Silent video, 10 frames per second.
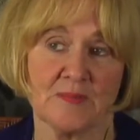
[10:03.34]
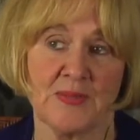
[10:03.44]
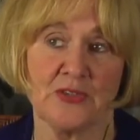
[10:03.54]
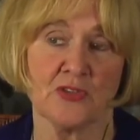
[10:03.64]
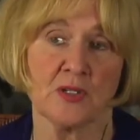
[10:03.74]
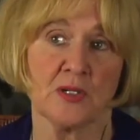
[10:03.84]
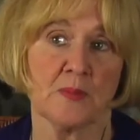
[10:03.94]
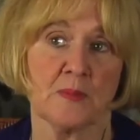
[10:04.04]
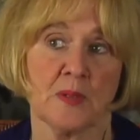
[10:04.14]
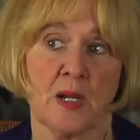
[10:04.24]
the matriarch
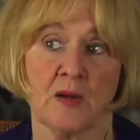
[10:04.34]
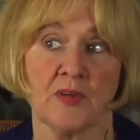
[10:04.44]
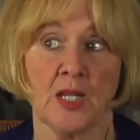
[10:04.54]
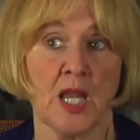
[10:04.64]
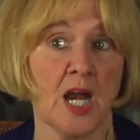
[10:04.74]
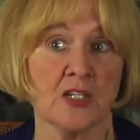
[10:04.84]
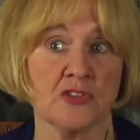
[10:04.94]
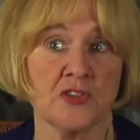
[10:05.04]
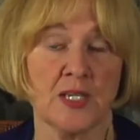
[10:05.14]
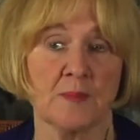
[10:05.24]
of a large
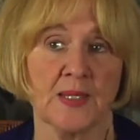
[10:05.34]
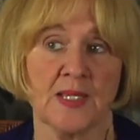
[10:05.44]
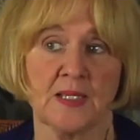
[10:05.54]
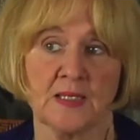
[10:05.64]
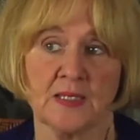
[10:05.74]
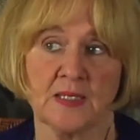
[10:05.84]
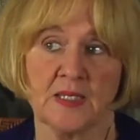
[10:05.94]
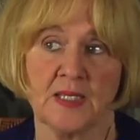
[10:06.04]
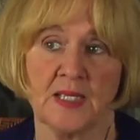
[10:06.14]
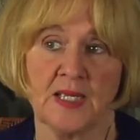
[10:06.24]
family,
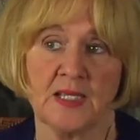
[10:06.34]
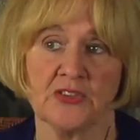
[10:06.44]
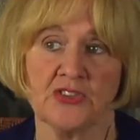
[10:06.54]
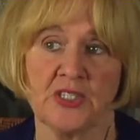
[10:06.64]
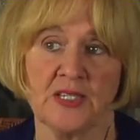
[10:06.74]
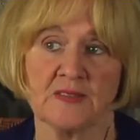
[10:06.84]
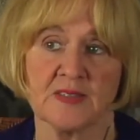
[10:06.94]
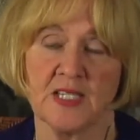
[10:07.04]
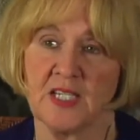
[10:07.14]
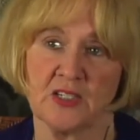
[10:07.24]
and she has
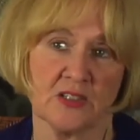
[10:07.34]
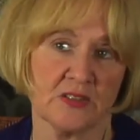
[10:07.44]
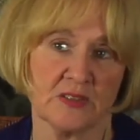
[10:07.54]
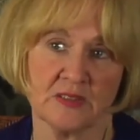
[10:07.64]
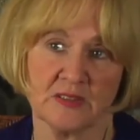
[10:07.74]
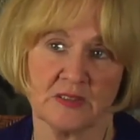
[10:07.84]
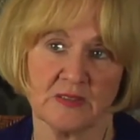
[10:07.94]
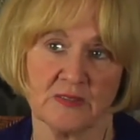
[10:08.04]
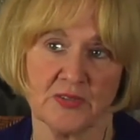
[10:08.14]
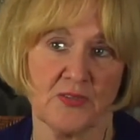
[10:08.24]
cared
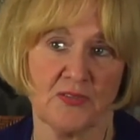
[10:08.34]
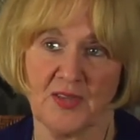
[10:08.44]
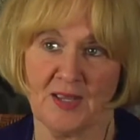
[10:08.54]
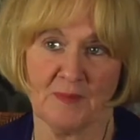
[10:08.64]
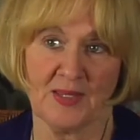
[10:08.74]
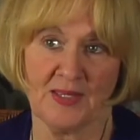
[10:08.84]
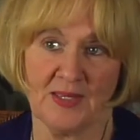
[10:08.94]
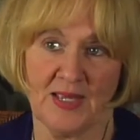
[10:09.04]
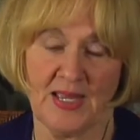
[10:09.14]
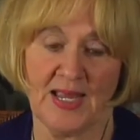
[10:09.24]
for the family.
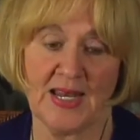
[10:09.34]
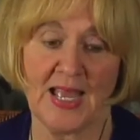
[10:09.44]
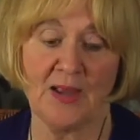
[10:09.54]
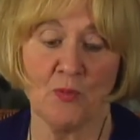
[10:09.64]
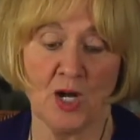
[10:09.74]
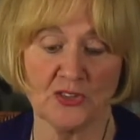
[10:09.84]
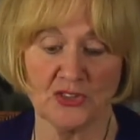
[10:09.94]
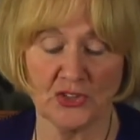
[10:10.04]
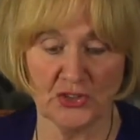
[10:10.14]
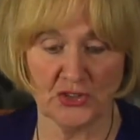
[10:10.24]
And I
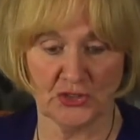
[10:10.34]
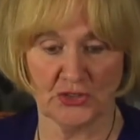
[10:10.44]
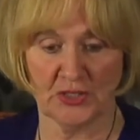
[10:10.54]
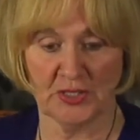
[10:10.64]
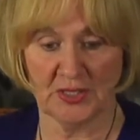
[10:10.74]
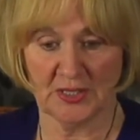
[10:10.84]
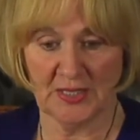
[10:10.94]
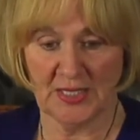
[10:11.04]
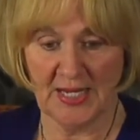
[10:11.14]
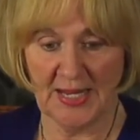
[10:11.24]
watched her,
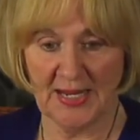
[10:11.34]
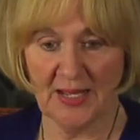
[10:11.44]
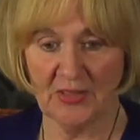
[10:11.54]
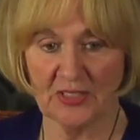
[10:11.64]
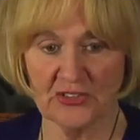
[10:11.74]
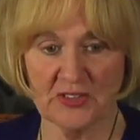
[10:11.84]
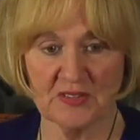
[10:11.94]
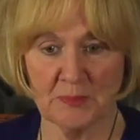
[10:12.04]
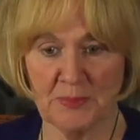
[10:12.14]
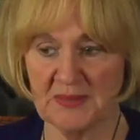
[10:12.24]
and I thought she's
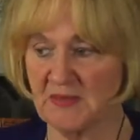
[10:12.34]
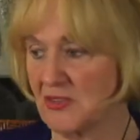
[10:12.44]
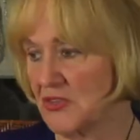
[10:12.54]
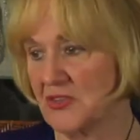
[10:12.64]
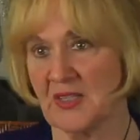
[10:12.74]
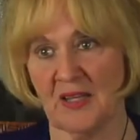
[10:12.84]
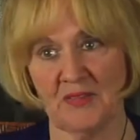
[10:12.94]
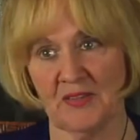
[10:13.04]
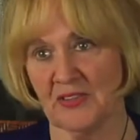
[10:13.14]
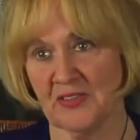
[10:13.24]
the best nurse I've
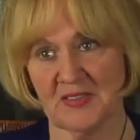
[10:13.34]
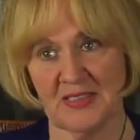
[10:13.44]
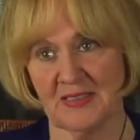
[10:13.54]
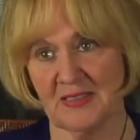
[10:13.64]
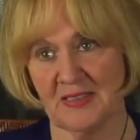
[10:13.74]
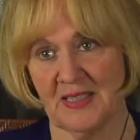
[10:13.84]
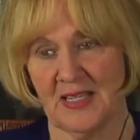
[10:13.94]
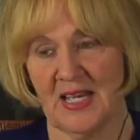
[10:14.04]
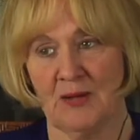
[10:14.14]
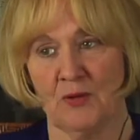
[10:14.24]
ever seen.
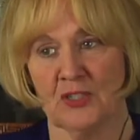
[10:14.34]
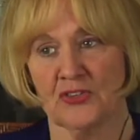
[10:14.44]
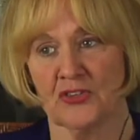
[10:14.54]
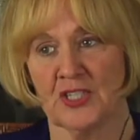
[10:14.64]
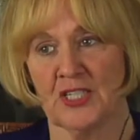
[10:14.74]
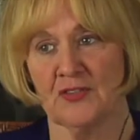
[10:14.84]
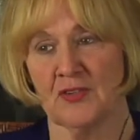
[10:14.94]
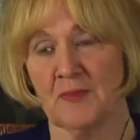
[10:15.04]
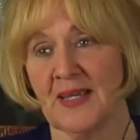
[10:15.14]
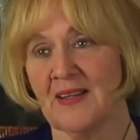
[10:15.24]
I watched her care
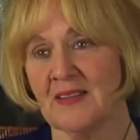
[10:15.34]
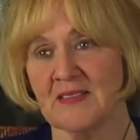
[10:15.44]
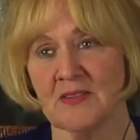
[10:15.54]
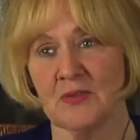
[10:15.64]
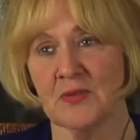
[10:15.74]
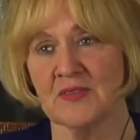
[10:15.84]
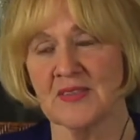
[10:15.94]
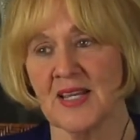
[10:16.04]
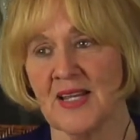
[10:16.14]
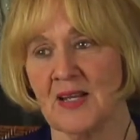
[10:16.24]
for my cousin who was
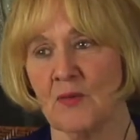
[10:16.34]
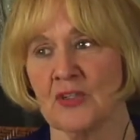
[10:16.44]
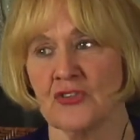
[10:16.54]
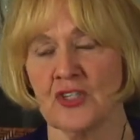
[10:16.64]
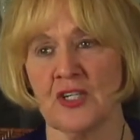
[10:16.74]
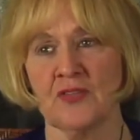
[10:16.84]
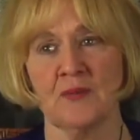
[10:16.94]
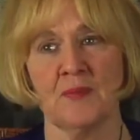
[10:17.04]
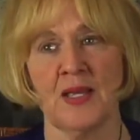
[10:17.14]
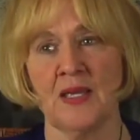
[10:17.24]
dying. I watched her care for
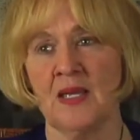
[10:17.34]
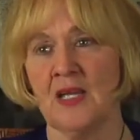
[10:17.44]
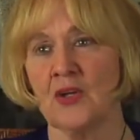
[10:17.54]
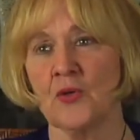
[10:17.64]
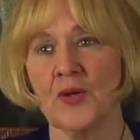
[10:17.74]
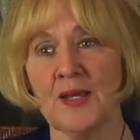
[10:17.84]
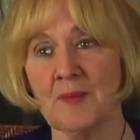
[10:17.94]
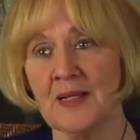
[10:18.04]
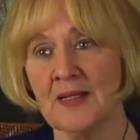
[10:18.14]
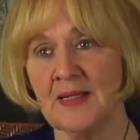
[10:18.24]
my grandma,